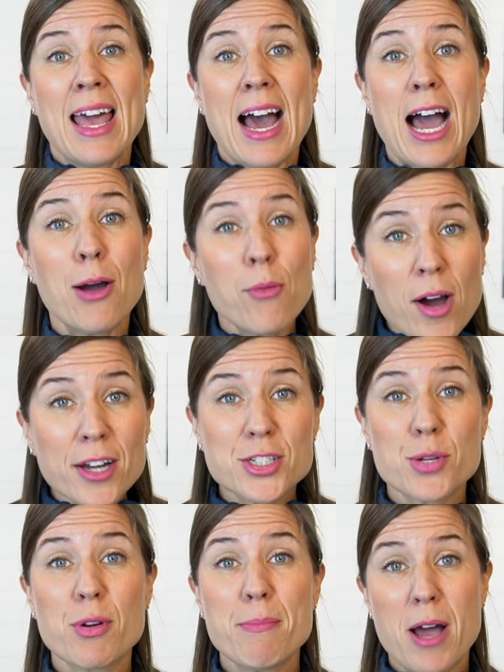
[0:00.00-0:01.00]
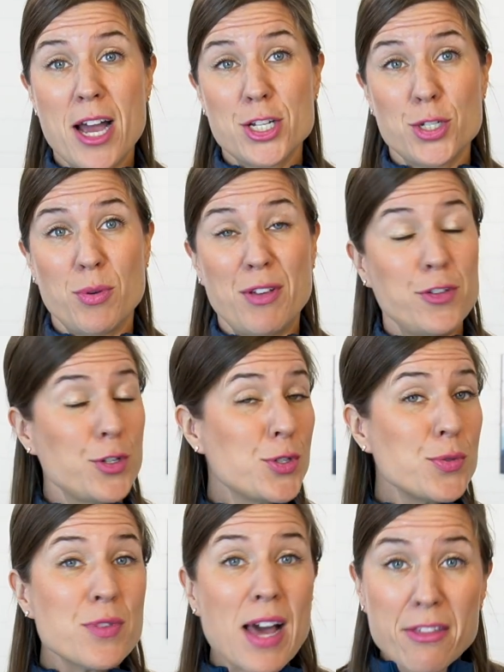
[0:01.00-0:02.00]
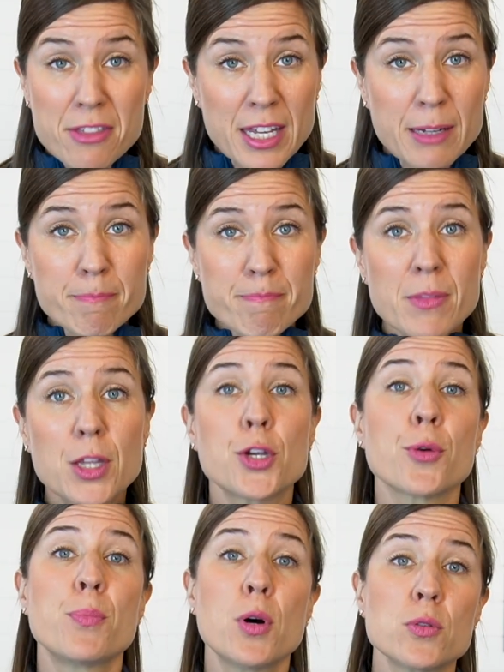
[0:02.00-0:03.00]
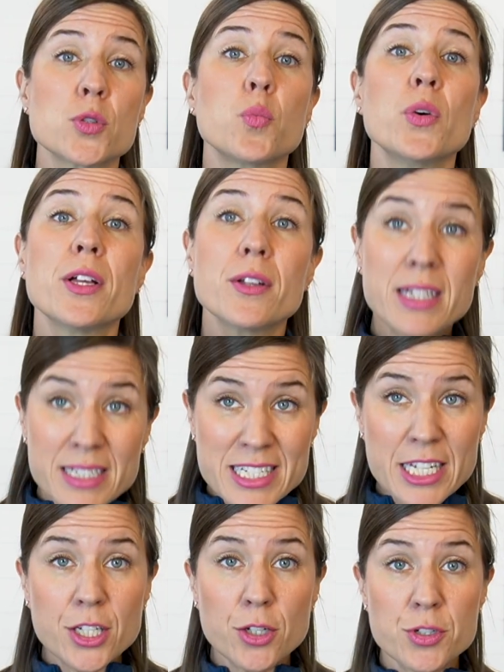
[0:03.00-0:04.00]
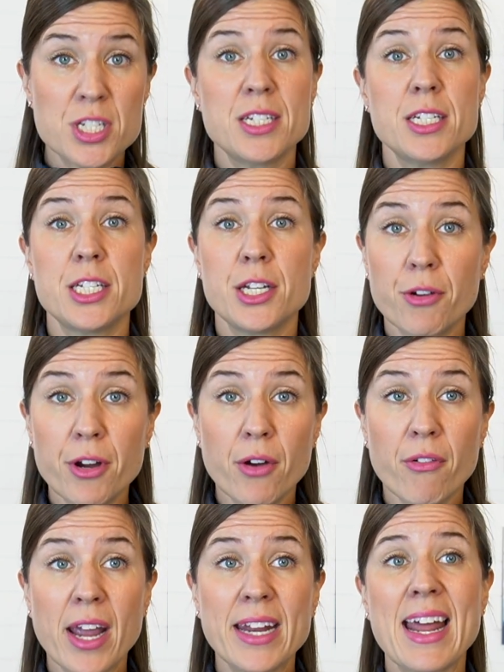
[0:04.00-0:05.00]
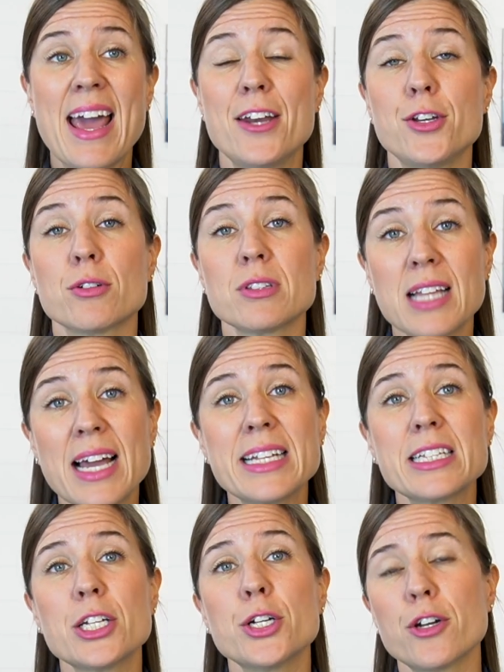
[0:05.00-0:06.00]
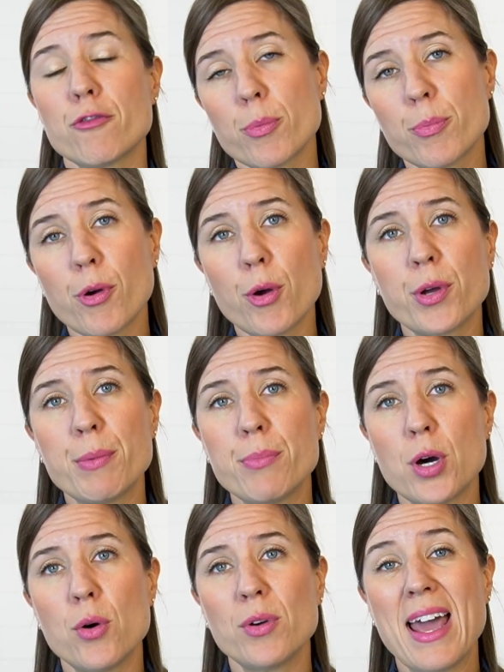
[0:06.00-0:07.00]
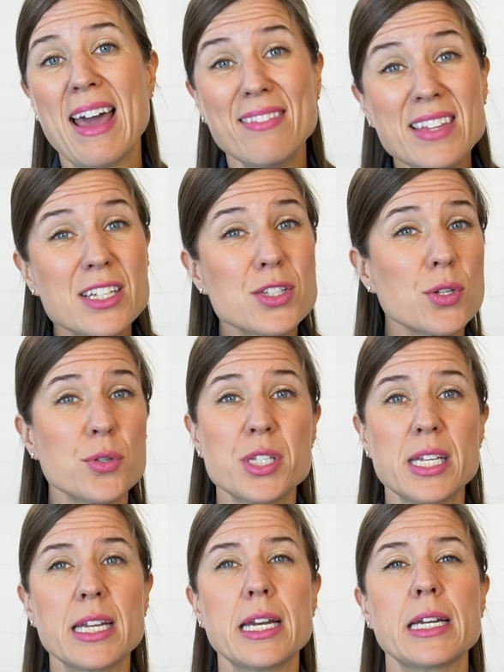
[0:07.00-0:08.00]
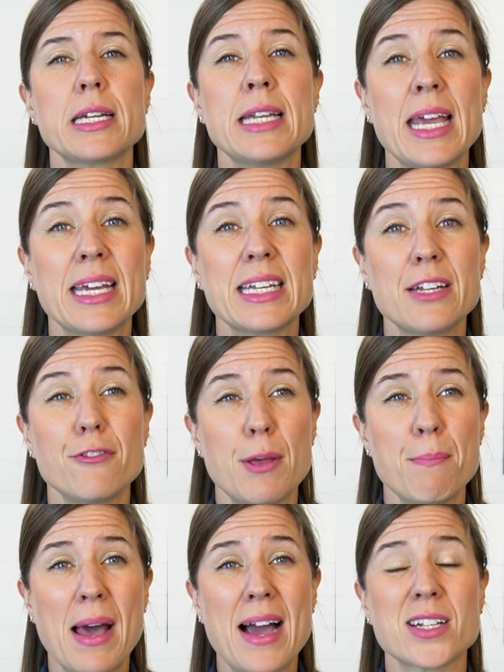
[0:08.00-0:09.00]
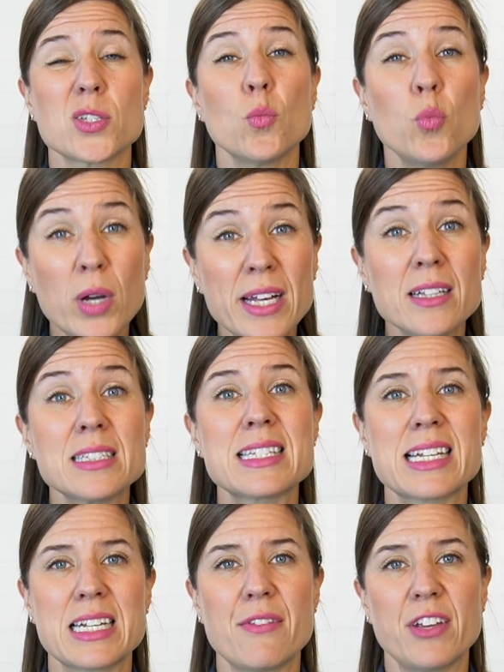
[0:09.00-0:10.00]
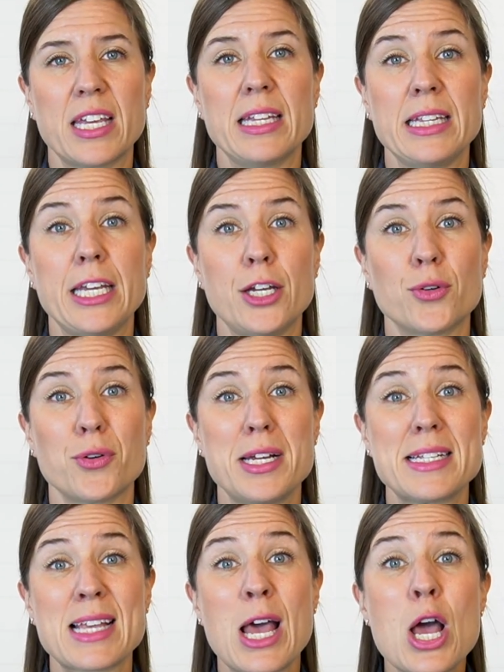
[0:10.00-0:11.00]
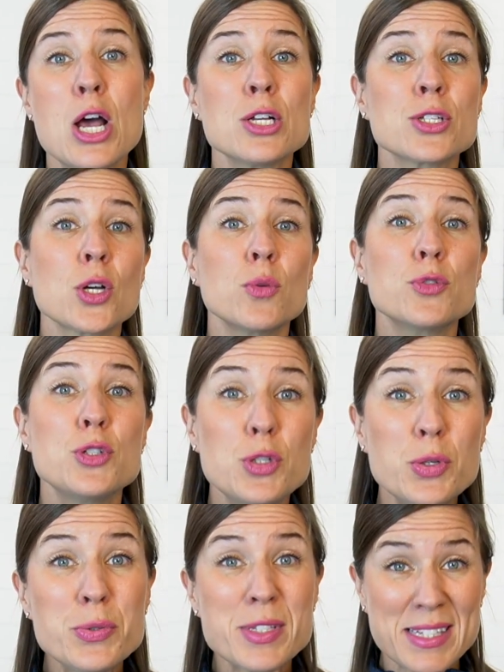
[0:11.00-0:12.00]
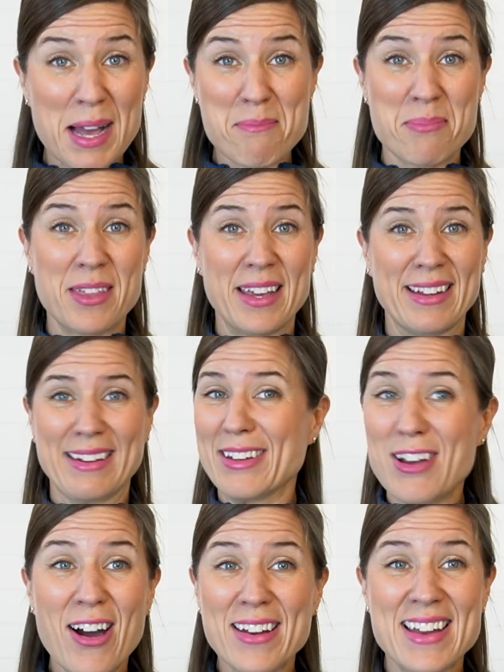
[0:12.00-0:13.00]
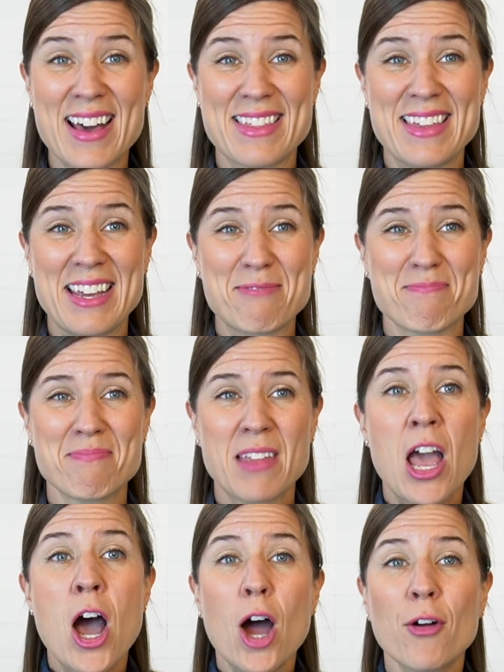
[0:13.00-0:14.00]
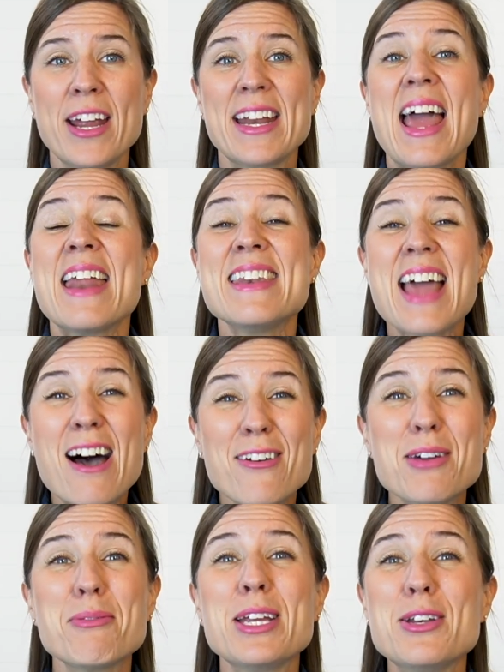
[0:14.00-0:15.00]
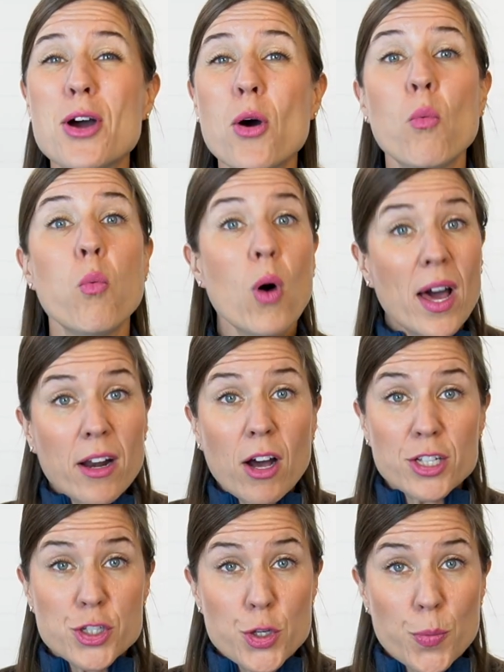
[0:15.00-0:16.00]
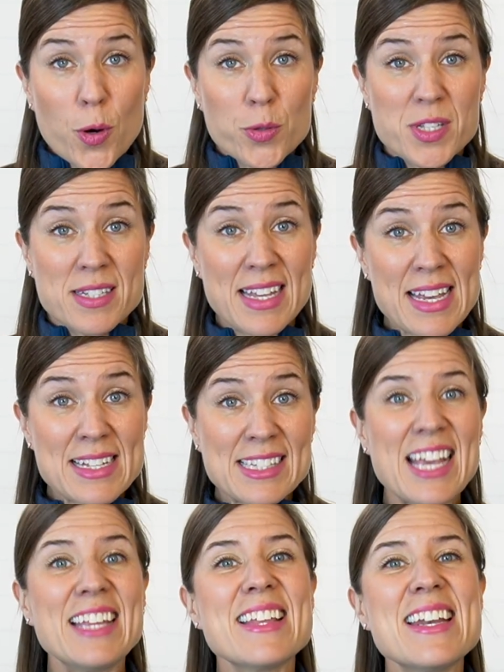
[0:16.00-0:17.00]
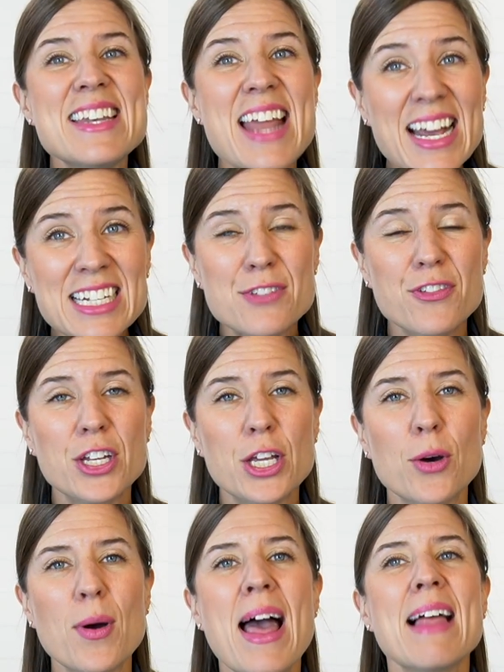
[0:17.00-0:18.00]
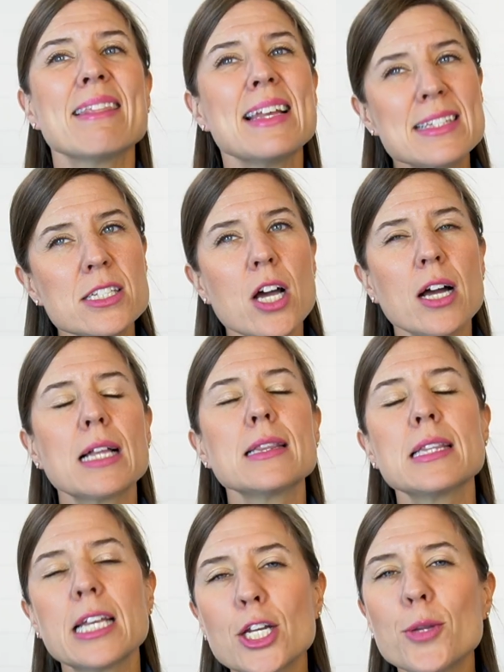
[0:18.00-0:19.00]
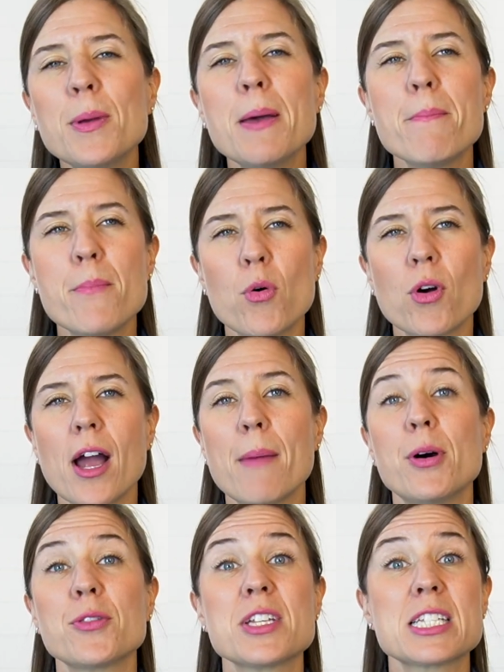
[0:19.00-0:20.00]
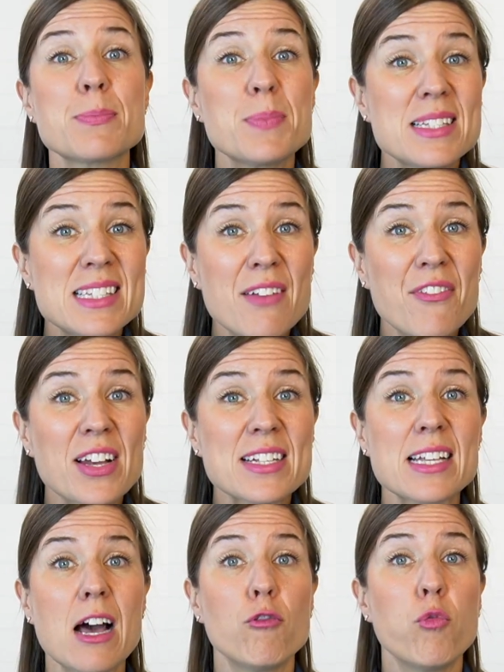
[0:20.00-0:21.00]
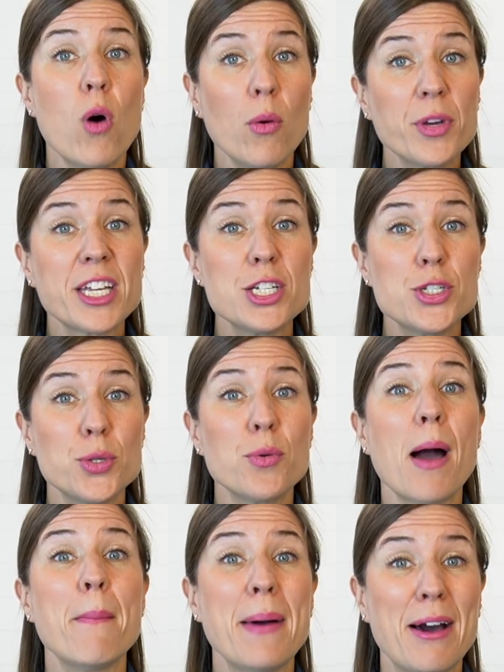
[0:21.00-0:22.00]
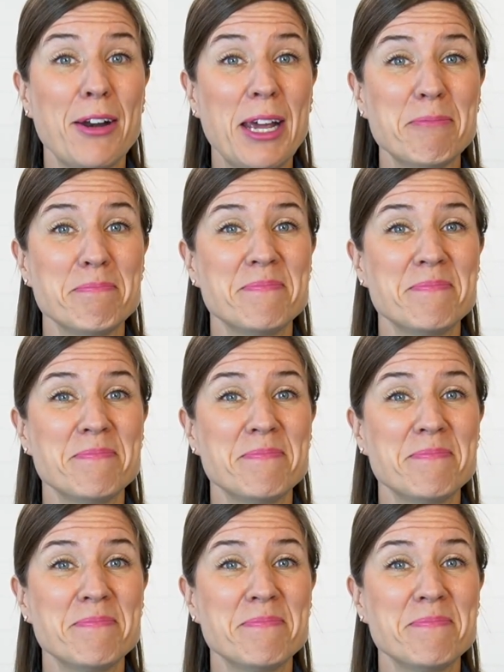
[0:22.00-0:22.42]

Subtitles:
I want to remind you, if you do nothing, your bones will continue to deteriorate and your likelihood of a broken bone and the associated negative impacts will significantly increase. So do something, not nothing. All right, now that we know what osteoporosis is, in the next video, let's talk a little bit more about the specifics of what we can do about it.